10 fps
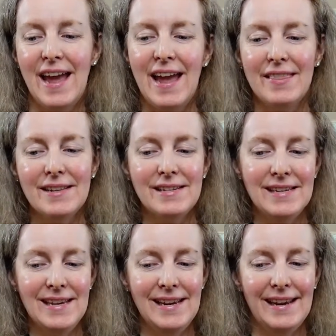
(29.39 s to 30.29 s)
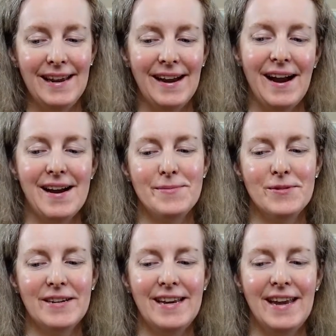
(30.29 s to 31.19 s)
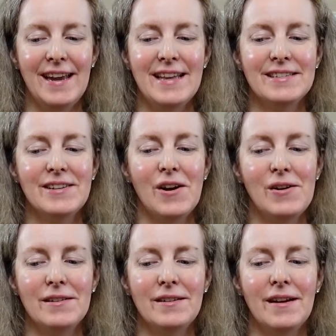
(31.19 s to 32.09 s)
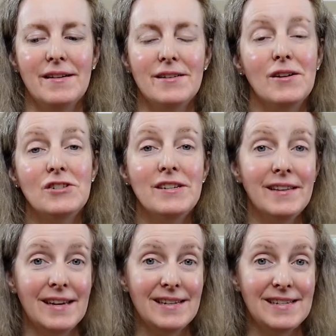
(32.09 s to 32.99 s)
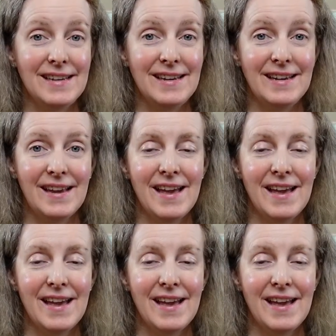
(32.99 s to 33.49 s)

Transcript: And the tea I'm drinking is called a Darjeeling tea.